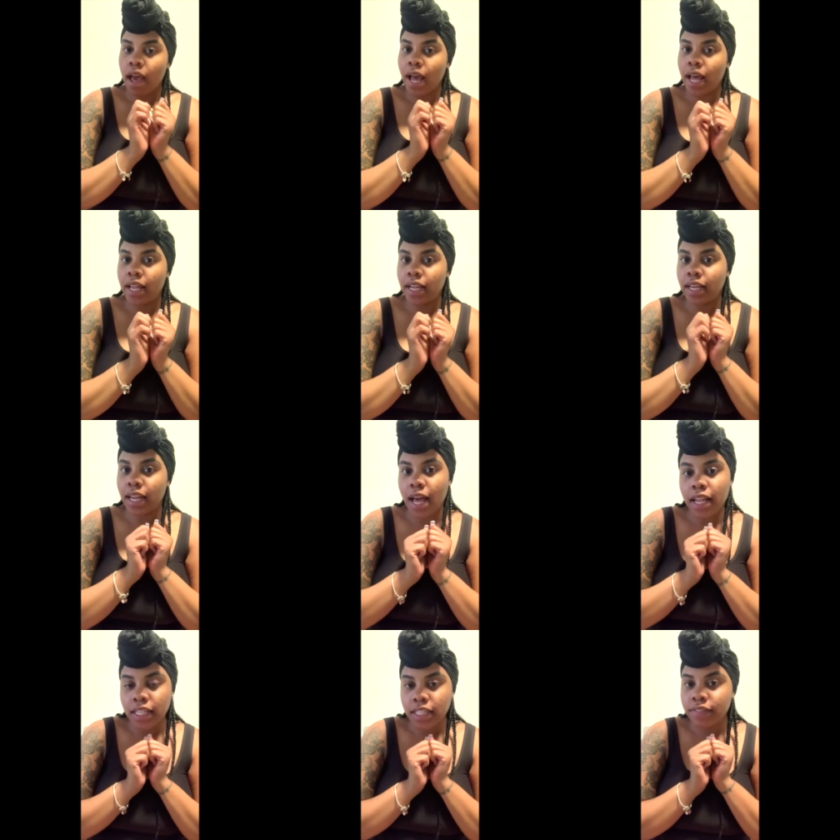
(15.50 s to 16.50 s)
a
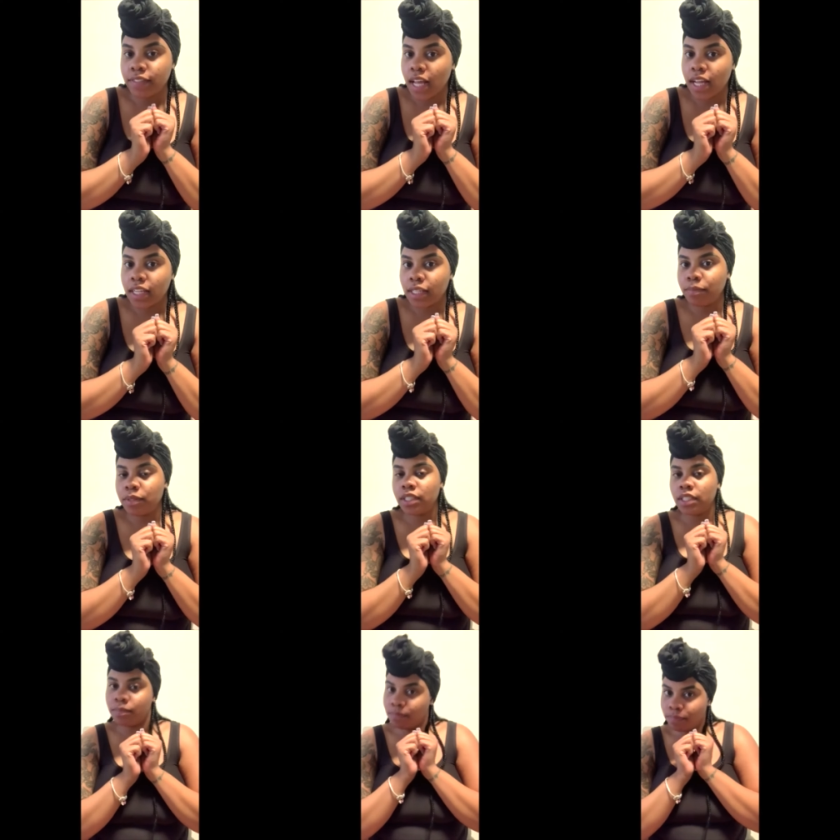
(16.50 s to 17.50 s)
lot of
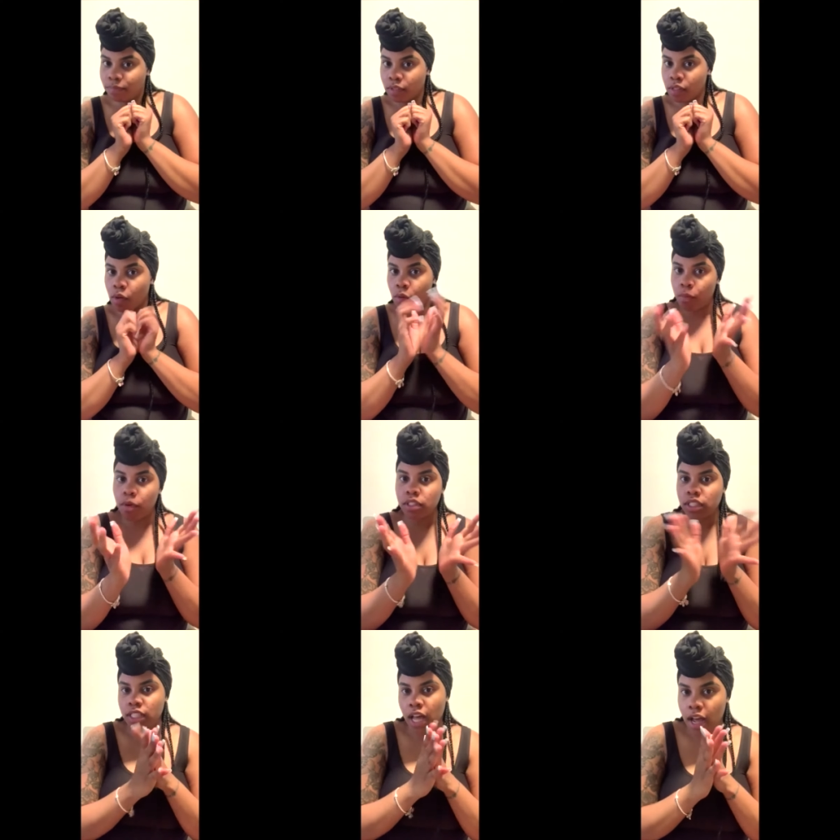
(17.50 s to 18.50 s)
times, most
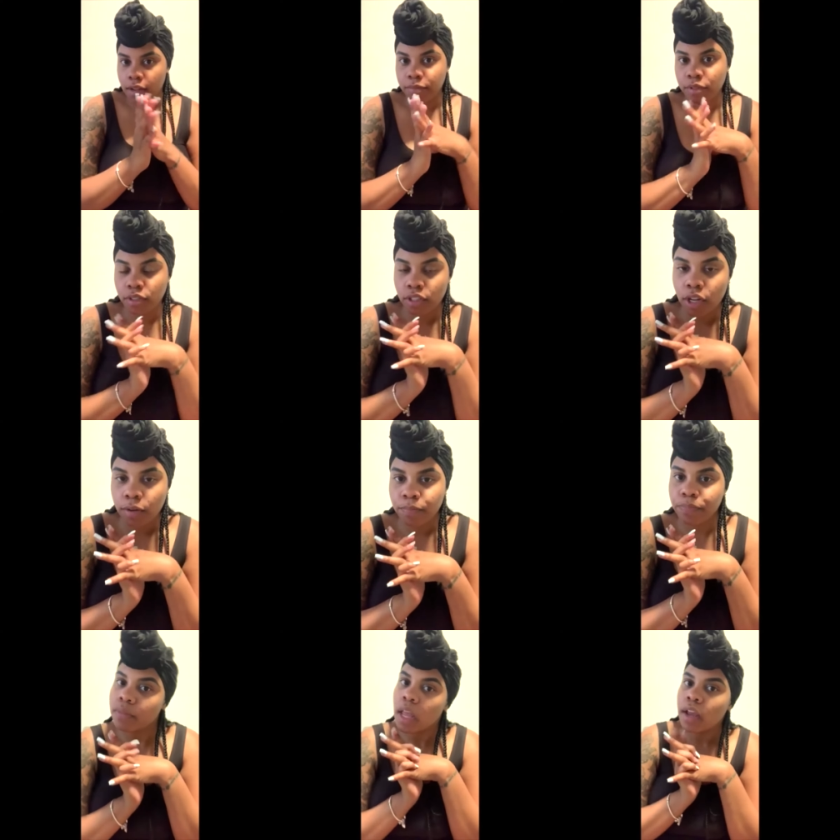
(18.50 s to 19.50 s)
of the times, you
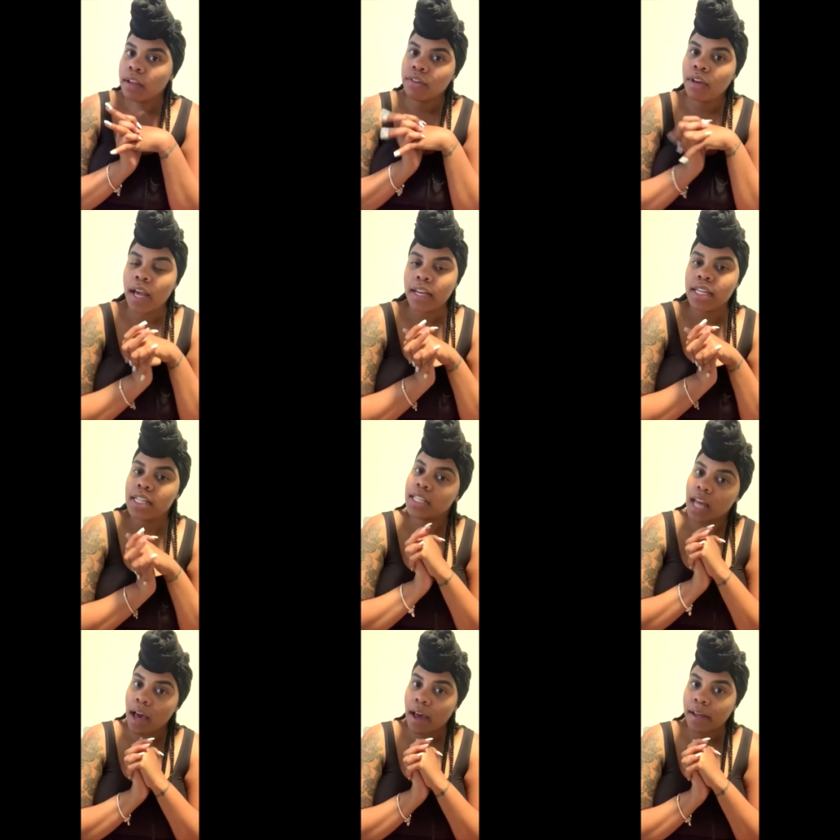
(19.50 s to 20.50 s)
gotta
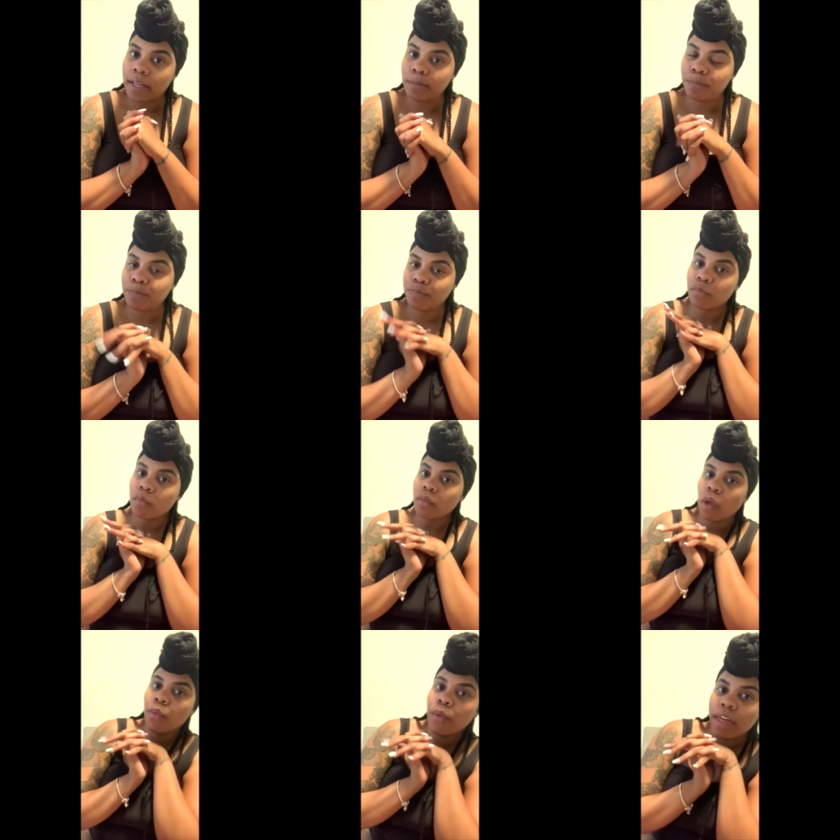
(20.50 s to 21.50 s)
decide
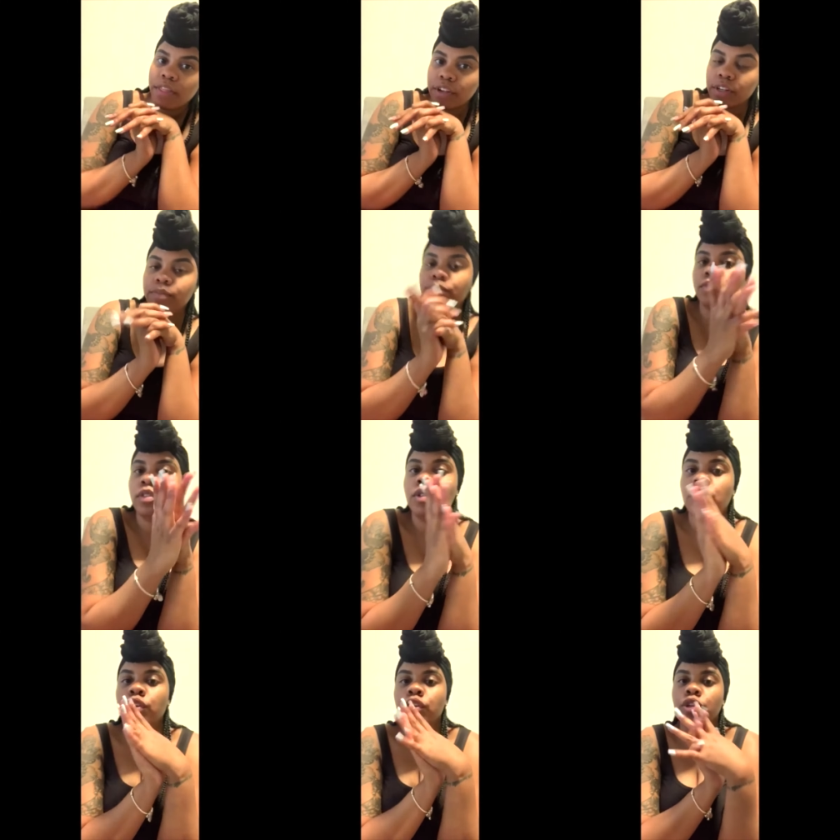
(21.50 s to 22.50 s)
whether
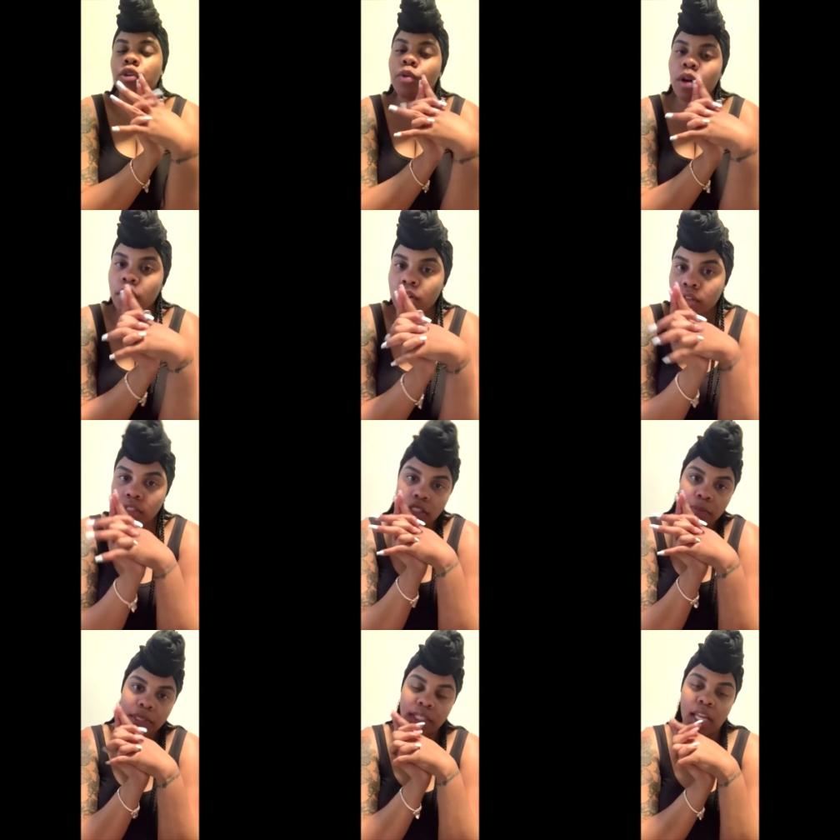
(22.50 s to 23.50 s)
you are going
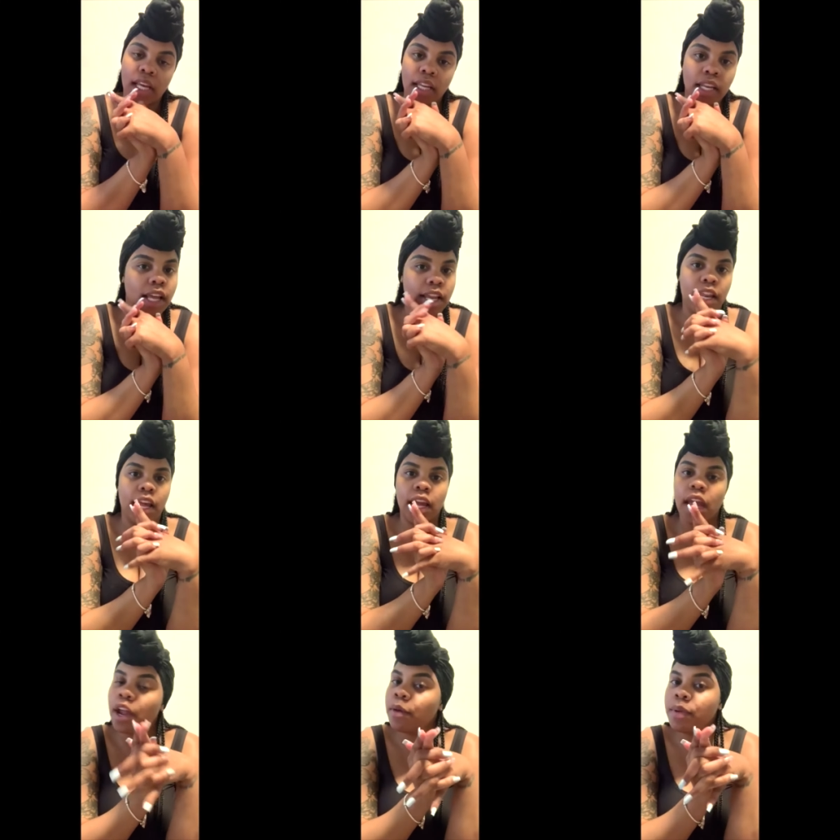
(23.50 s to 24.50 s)
to be staying in
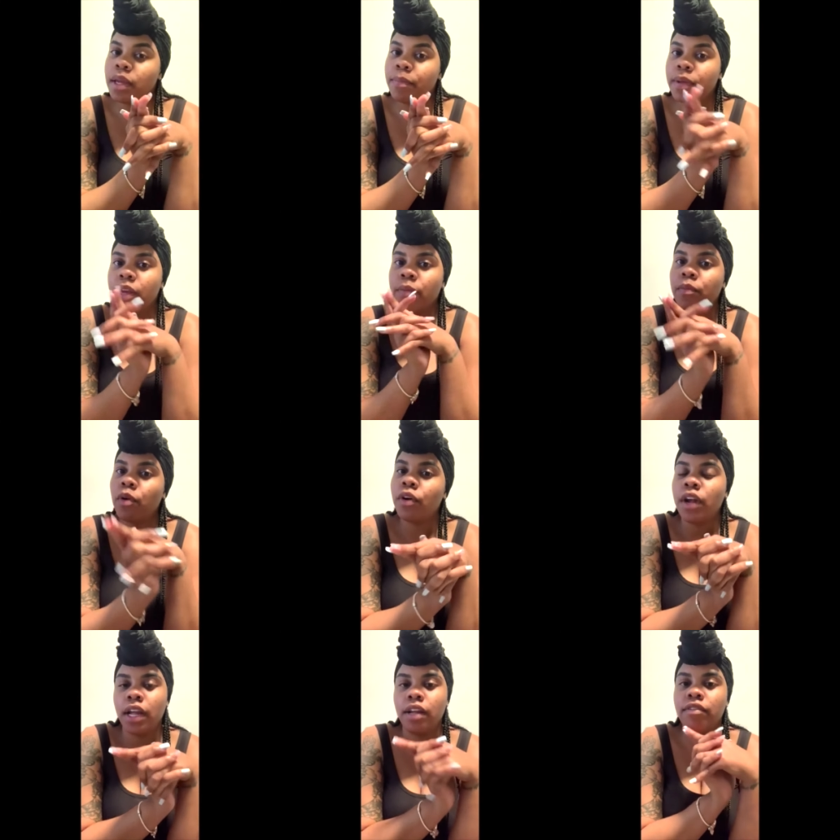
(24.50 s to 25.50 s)
an Airbnb
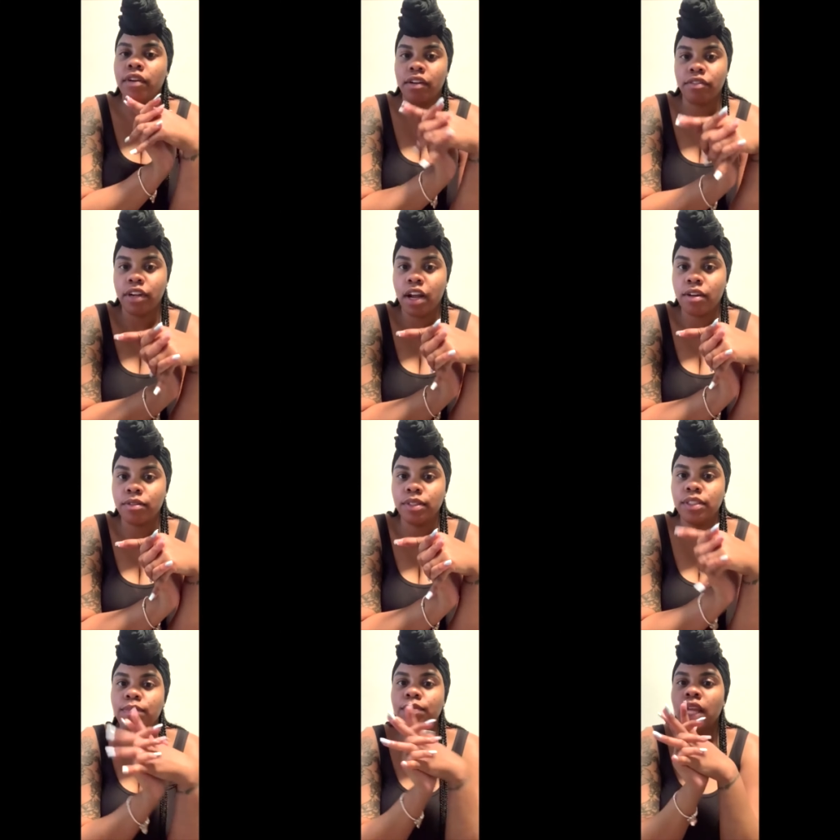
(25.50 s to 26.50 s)
or a recovery
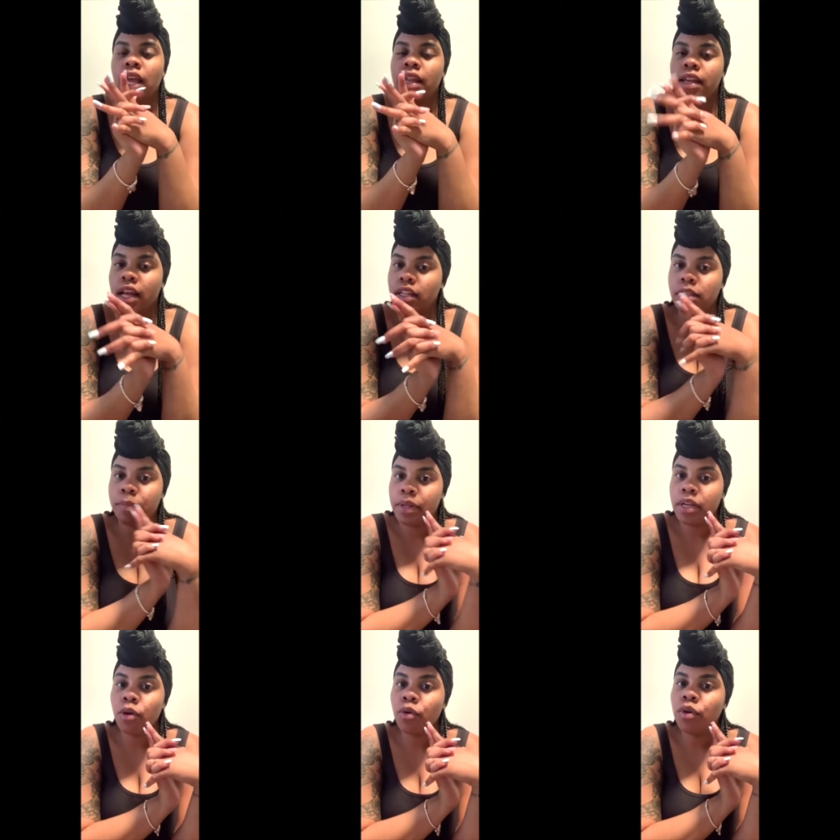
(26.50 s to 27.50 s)
house. Now,
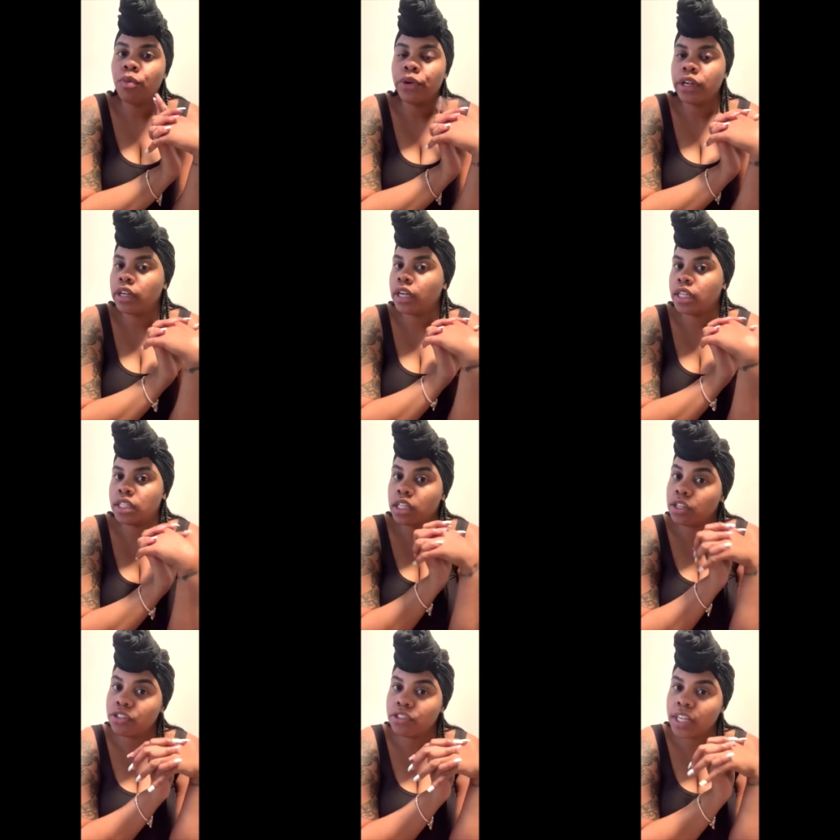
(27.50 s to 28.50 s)
depending on where you're getting
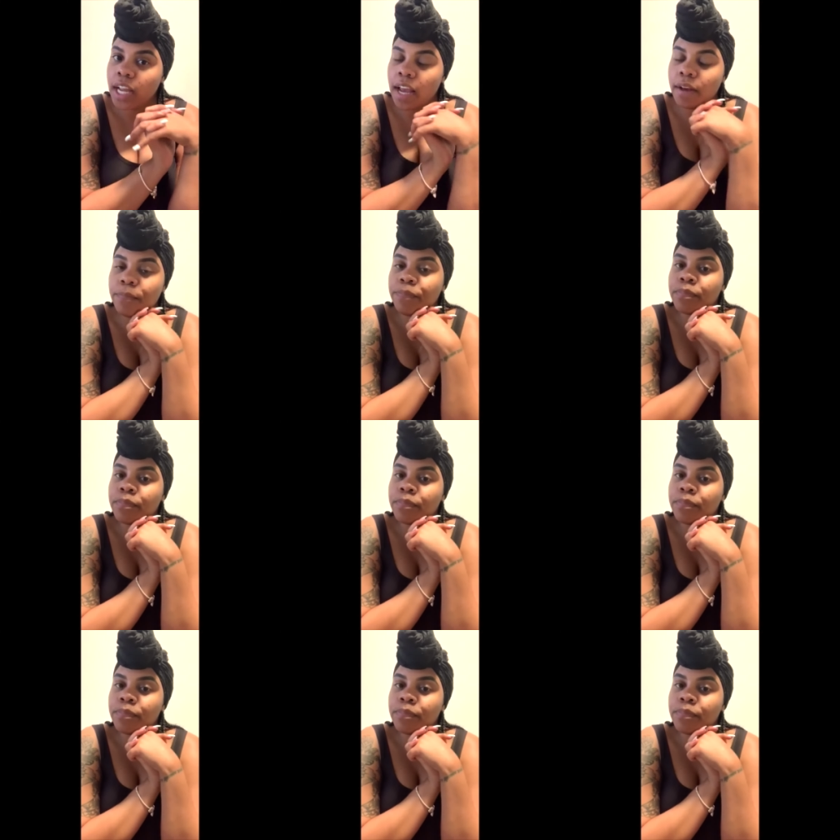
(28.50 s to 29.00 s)
surgery at,